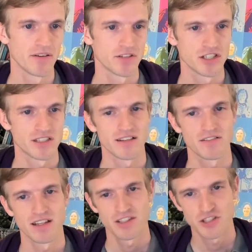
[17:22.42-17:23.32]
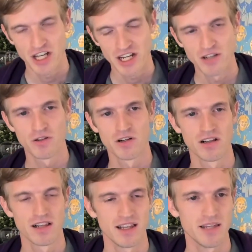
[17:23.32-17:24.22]
which is a
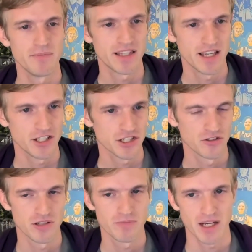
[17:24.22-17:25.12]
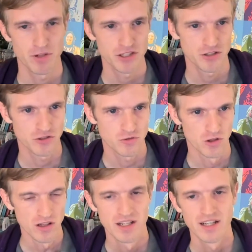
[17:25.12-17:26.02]
general limitation to the back pressure
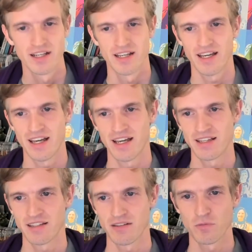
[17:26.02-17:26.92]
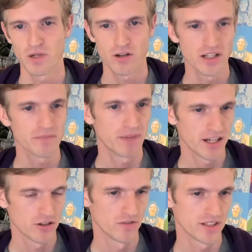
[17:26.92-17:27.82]
control. And we got it
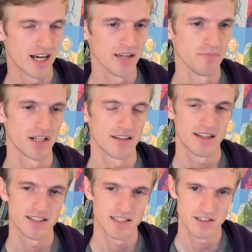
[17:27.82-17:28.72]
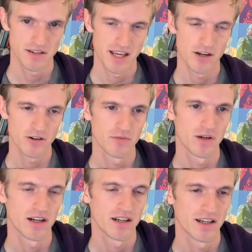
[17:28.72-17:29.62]
better over time, but I think this is an area
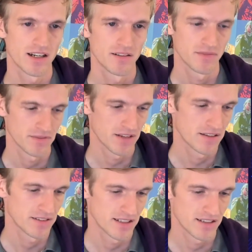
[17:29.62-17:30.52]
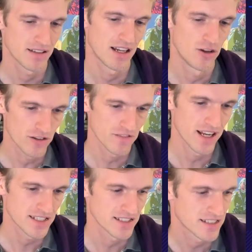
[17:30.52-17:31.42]
where um, a lot of
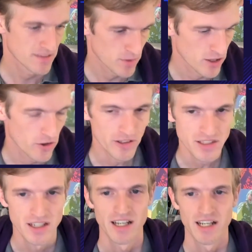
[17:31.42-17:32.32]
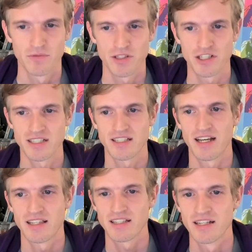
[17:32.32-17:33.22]
lessons were learned, which is that